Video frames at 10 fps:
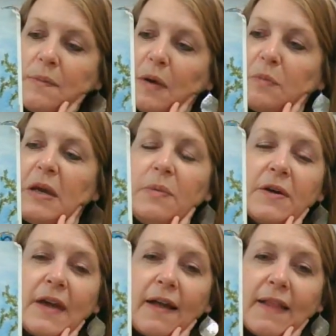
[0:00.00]
but people
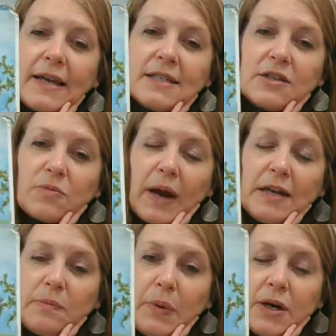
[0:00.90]
that like to
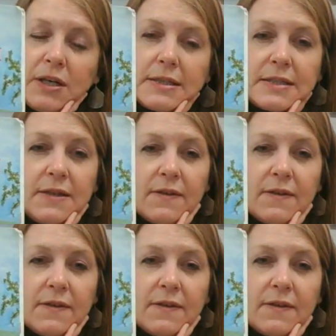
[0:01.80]
write books,